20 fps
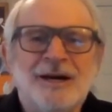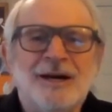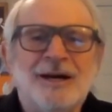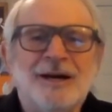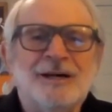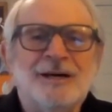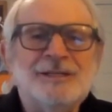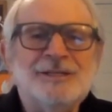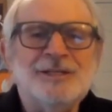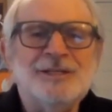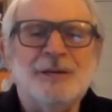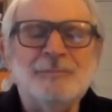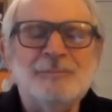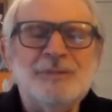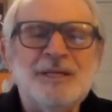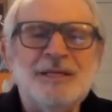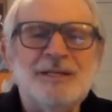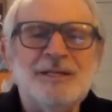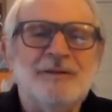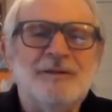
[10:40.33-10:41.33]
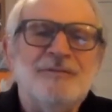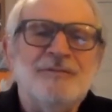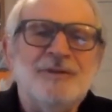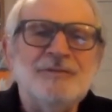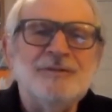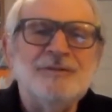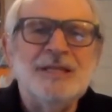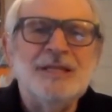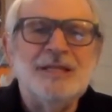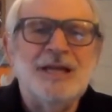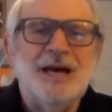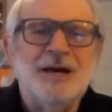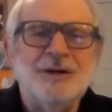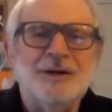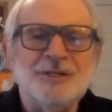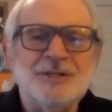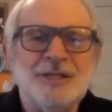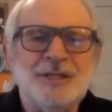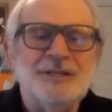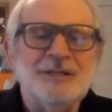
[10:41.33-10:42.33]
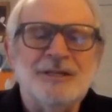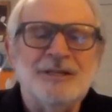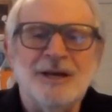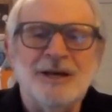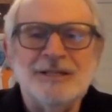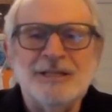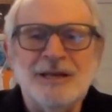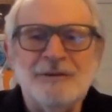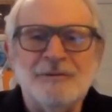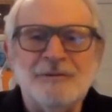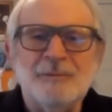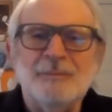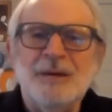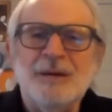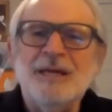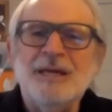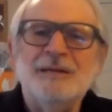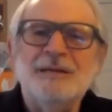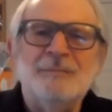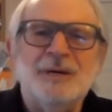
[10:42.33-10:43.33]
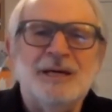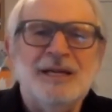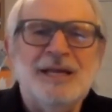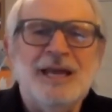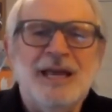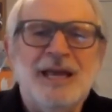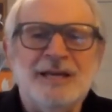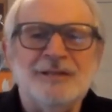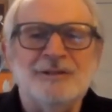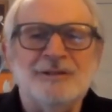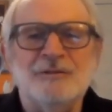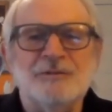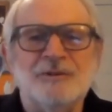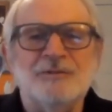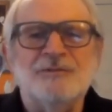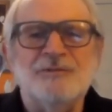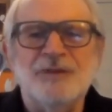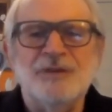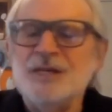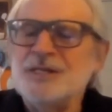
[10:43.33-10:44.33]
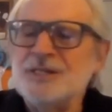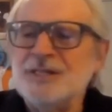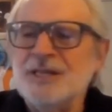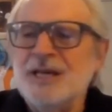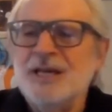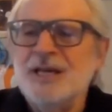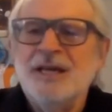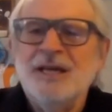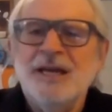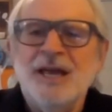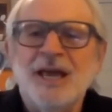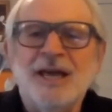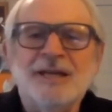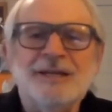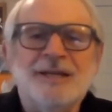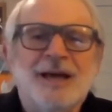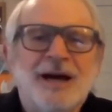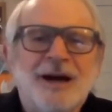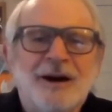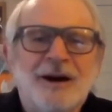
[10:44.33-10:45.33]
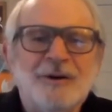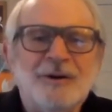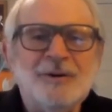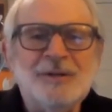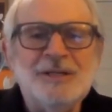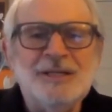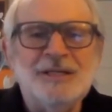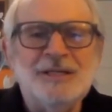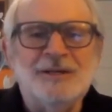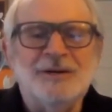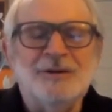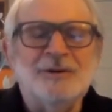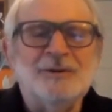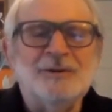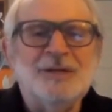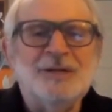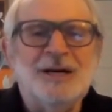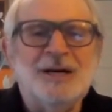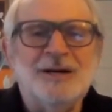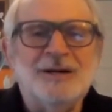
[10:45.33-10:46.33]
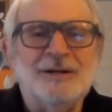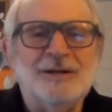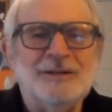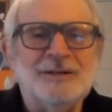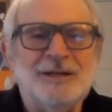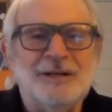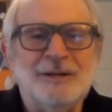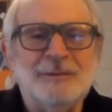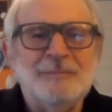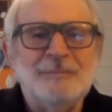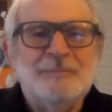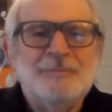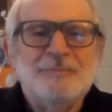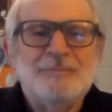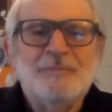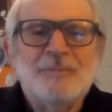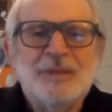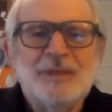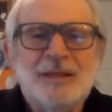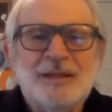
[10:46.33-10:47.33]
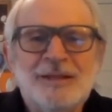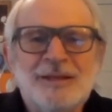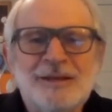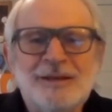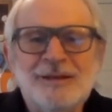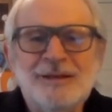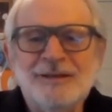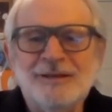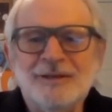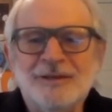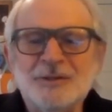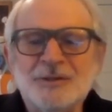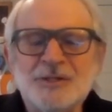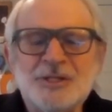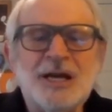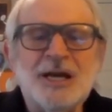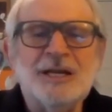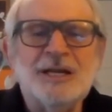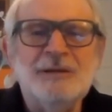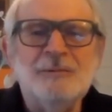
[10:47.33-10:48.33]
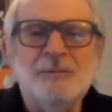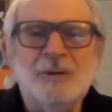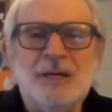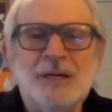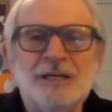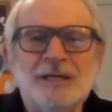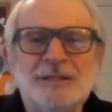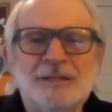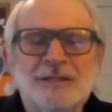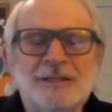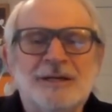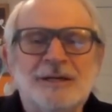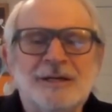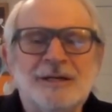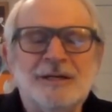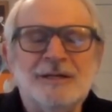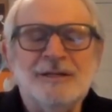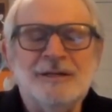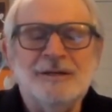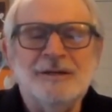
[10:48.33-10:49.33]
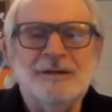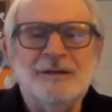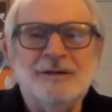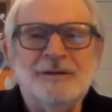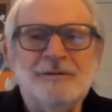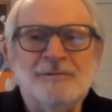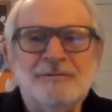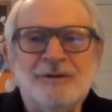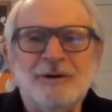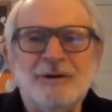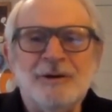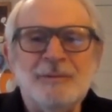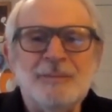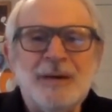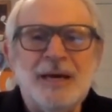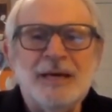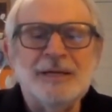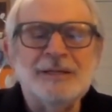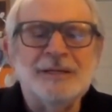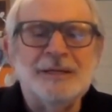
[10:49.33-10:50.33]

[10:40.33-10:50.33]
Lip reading: jumped in at 50,000, thought they were making money hand over fist, and now, you know, are, you know, sucking wind very badly.